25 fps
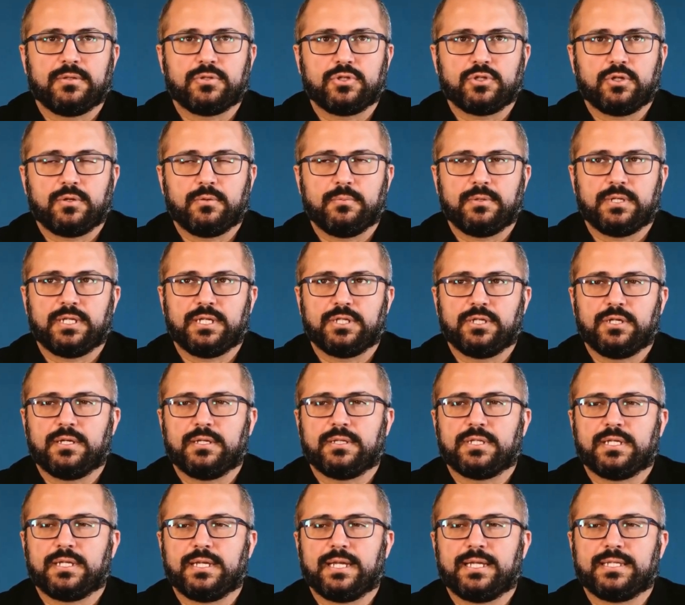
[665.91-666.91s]
Germany
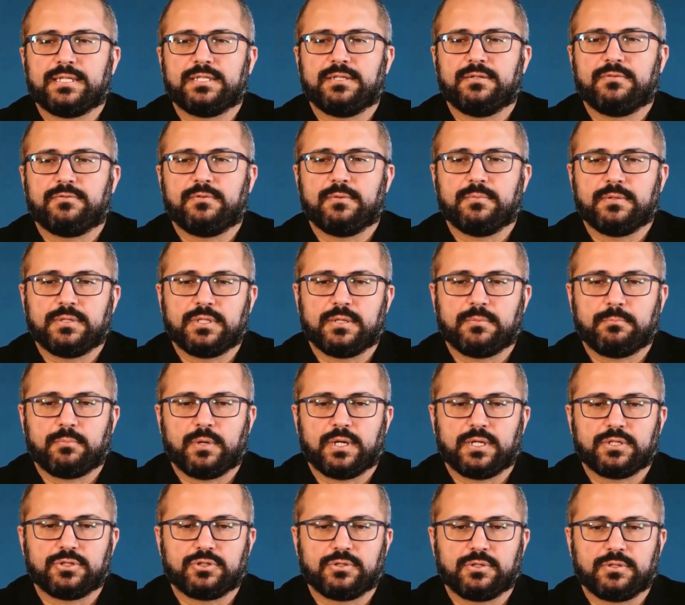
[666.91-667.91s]
learned a lesson from the
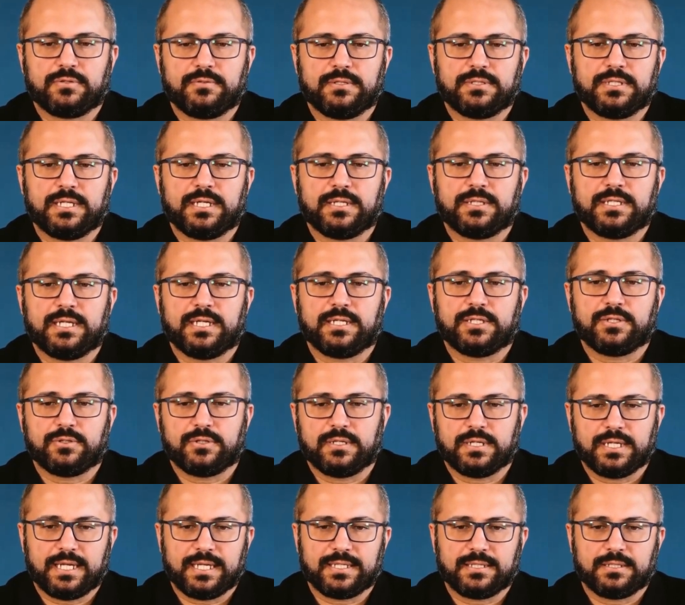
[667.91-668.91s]
departure of a dictator
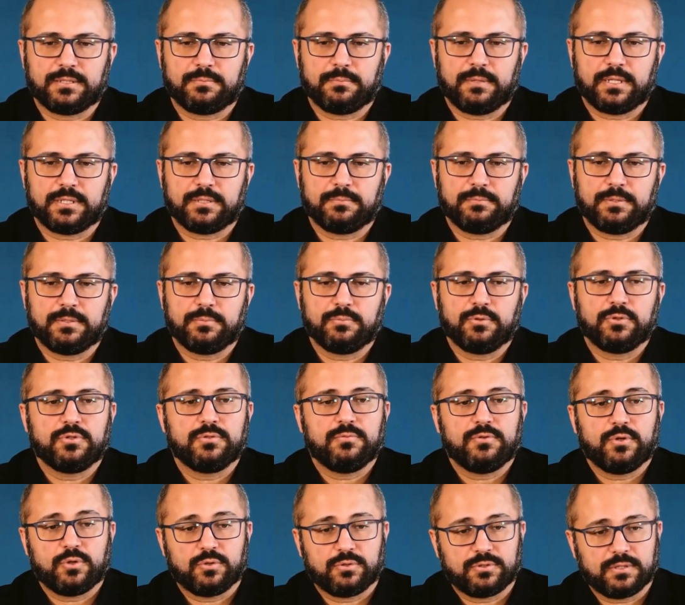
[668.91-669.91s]
elected by the people's
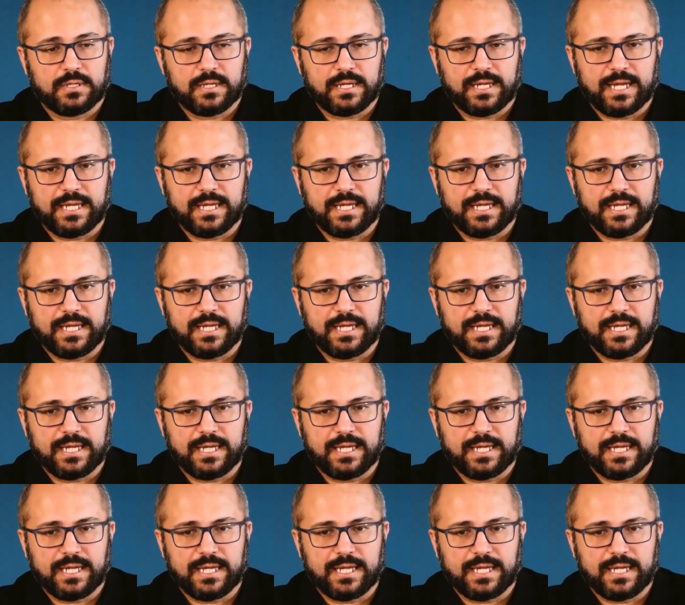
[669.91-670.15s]
vote,